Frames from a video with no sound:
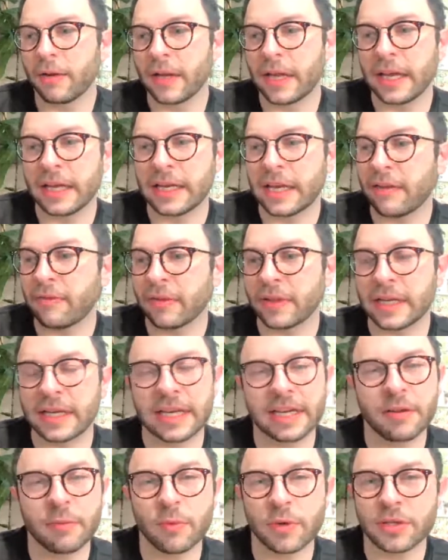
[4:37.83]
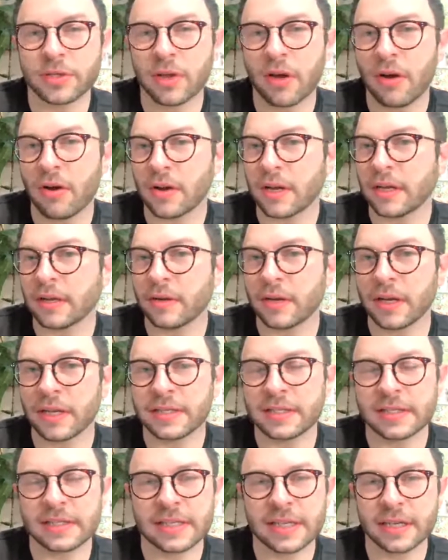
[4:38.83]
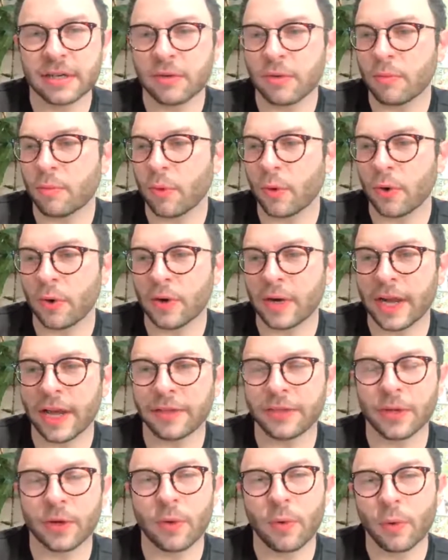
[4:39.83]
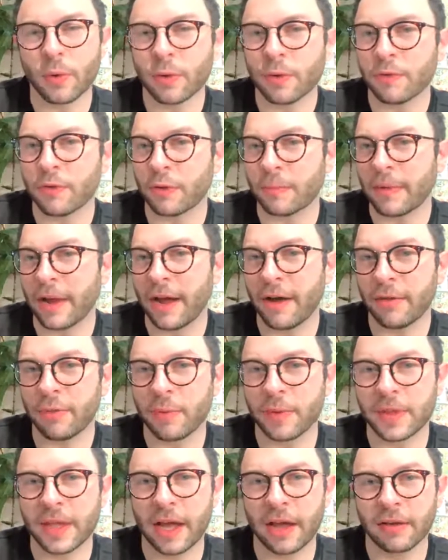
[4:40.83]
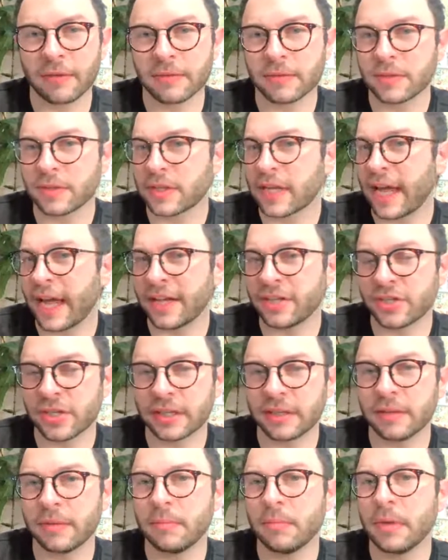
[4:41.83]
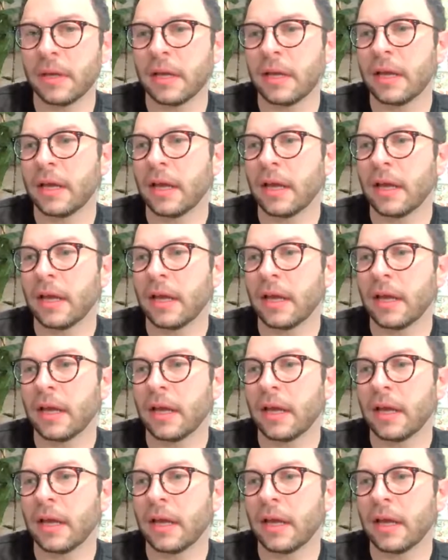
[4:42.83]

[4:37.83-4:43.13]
He never let anyone talk a single word out the corner of their mouth without catching them.